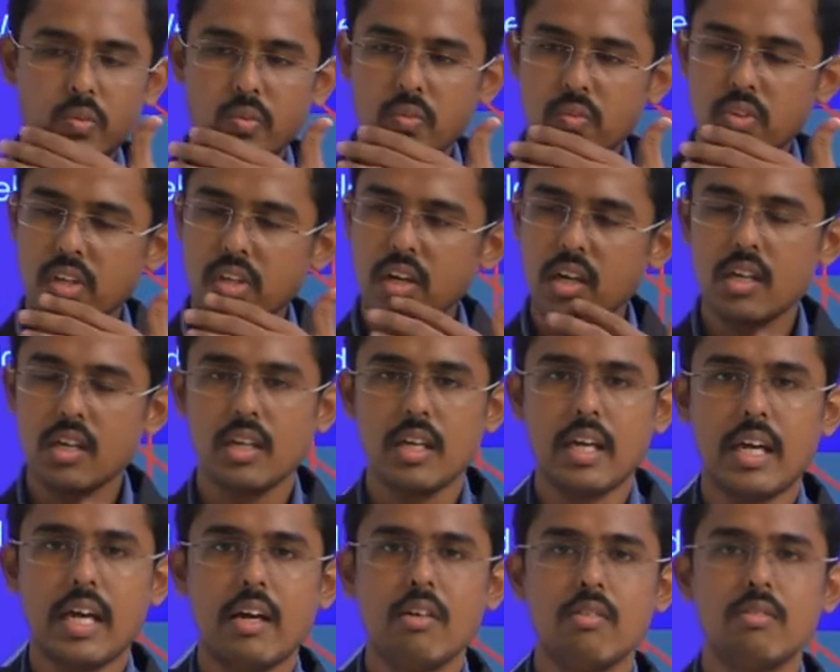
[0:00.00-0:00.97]
we
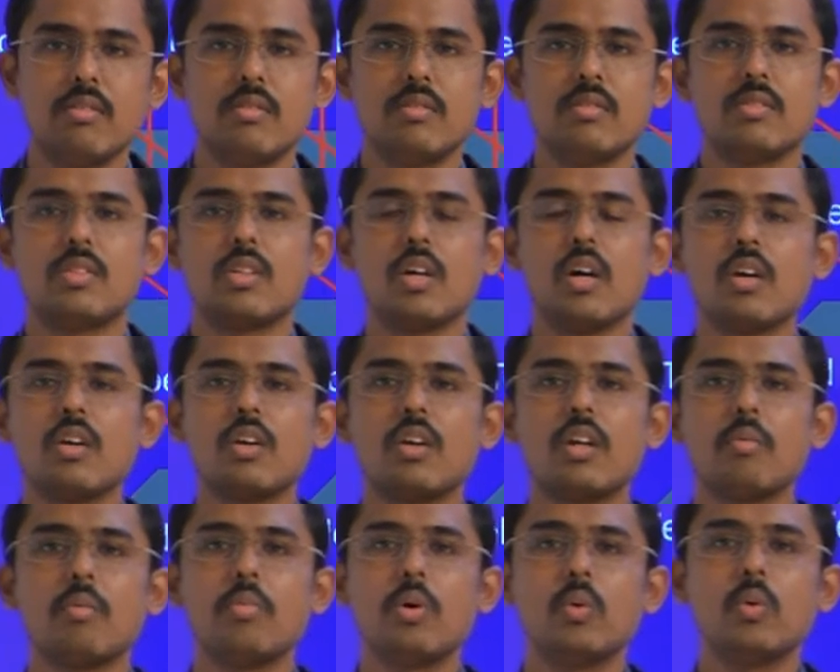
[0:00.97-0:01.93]
have talked
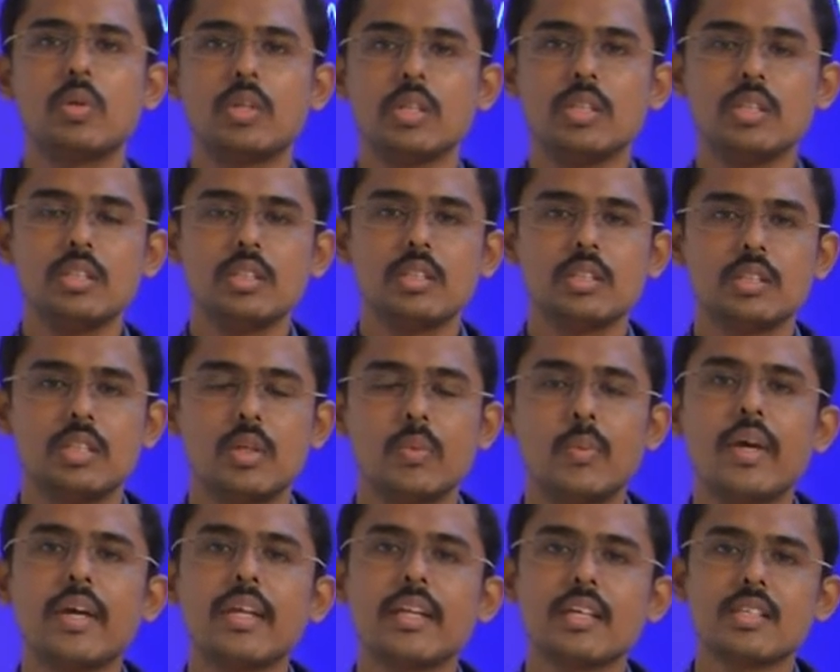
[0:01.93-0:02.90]
about the
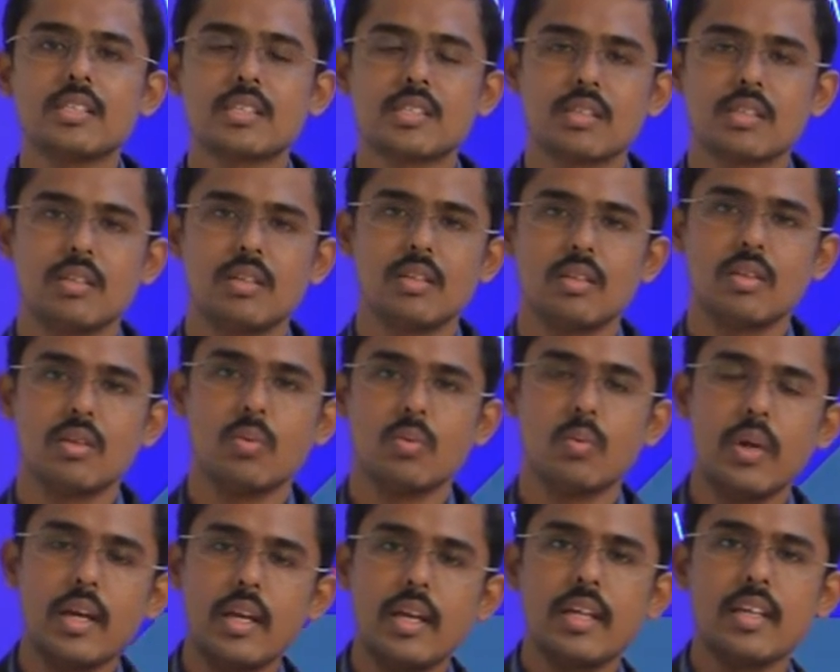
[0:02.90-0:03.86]
various
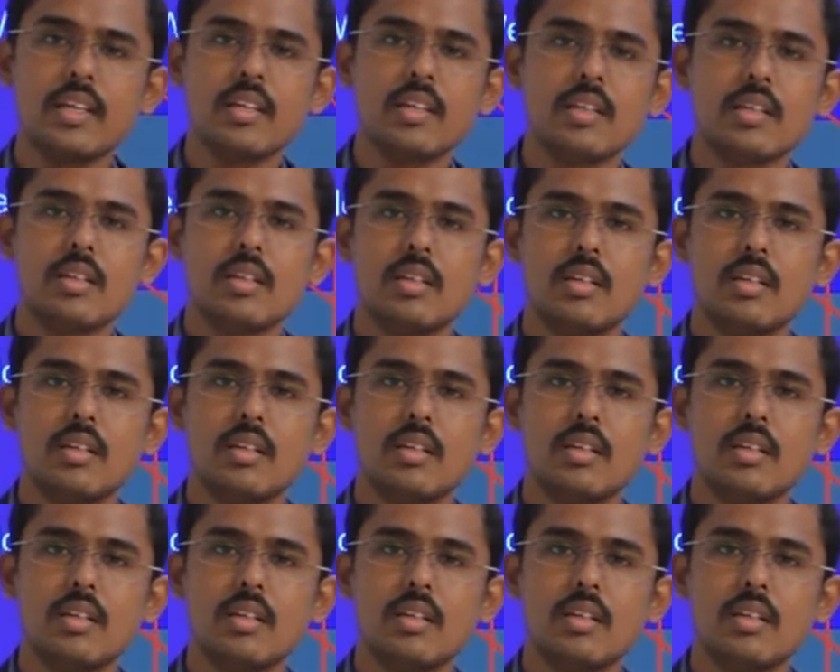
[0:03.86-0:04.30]
welding,